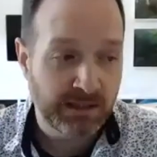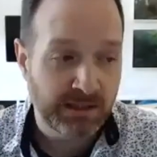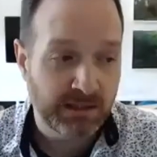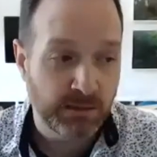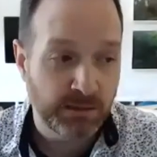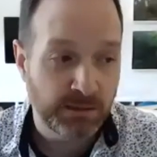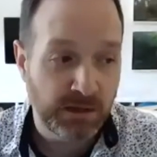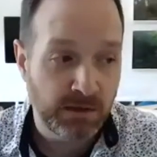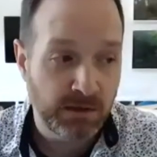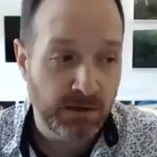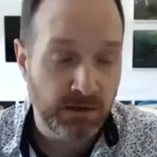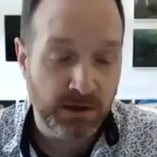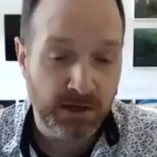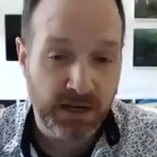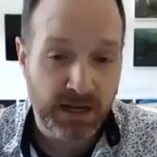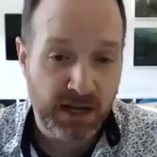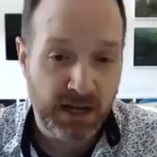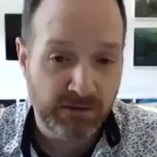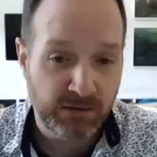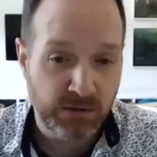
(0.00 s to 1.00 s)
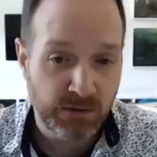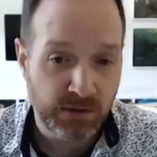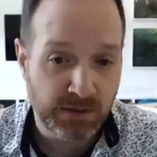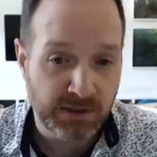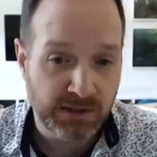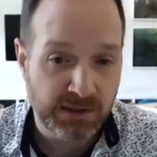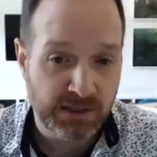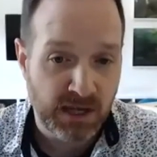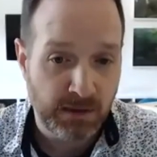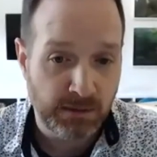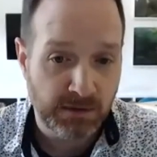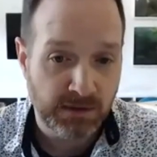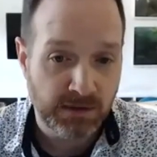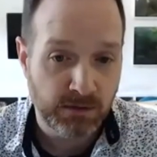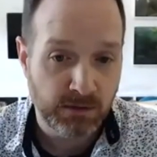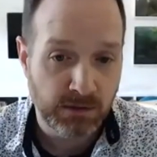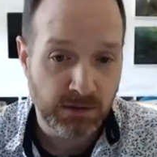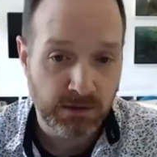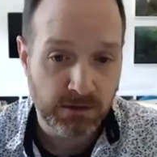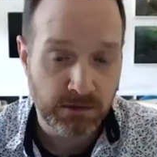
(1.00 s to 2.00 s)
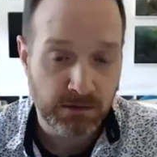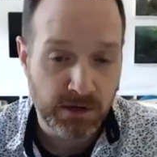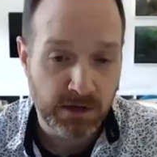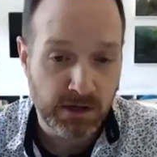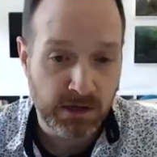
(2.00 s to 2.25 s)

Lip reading: something that you're going to have to accept to a degree.